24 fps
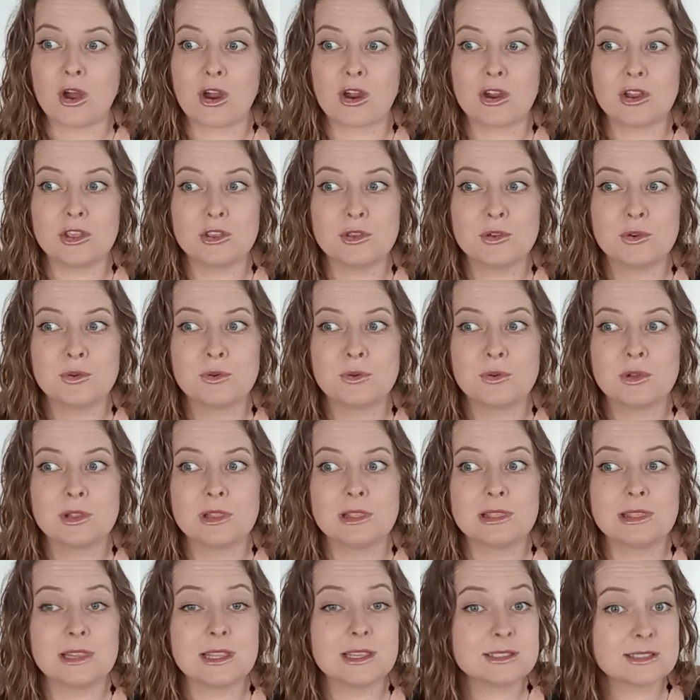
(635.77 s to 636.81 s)
Are
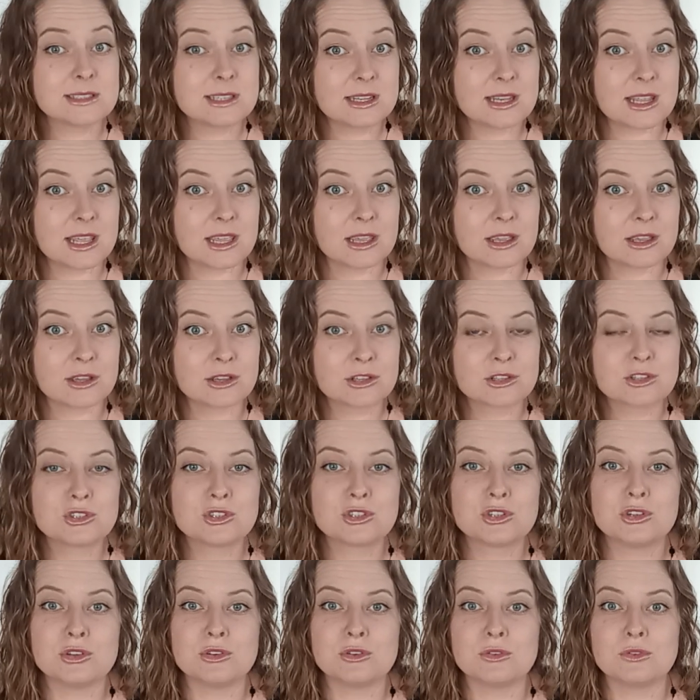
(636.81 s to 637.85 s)
you listening
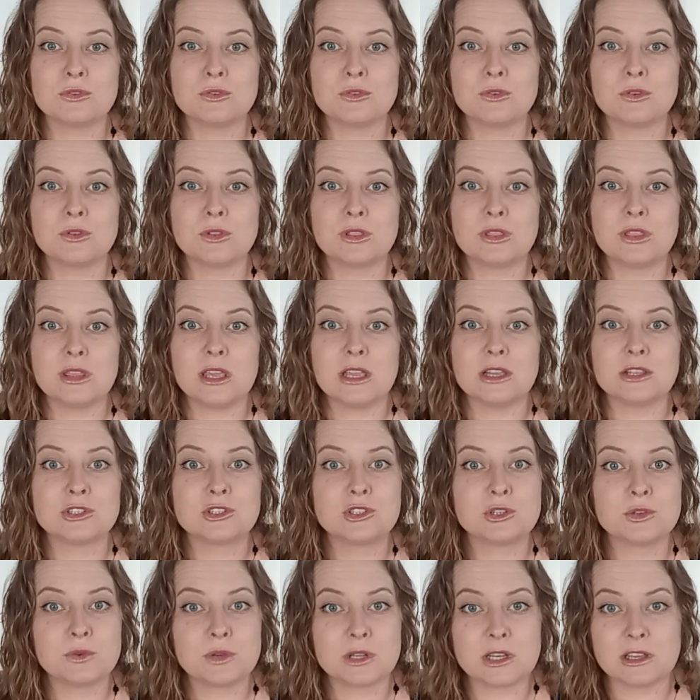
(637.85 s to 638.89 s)
to the
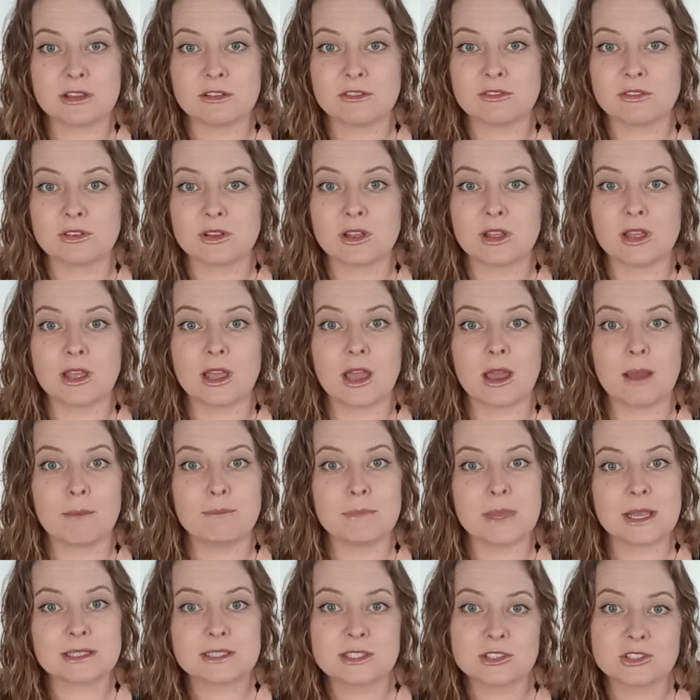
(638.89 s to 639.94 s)
intuitive
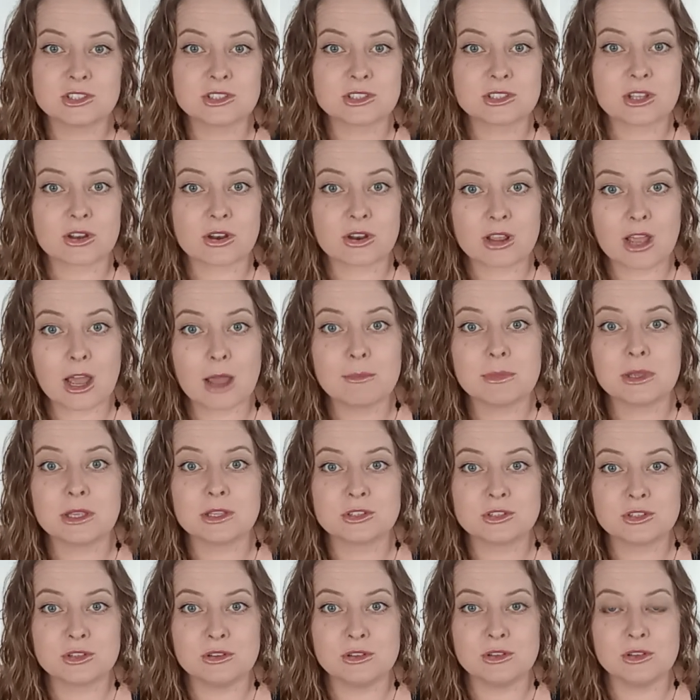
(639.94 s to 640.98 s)
messages that are
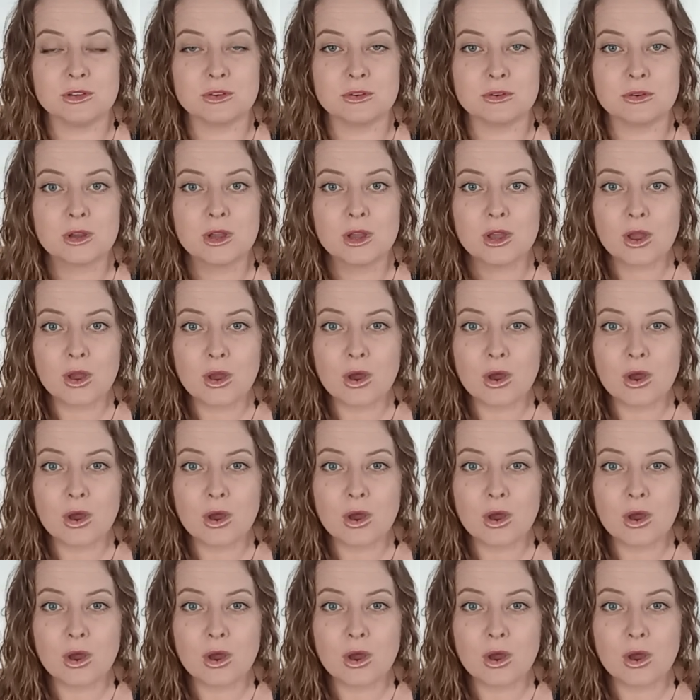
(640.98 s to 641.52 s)
coming to you?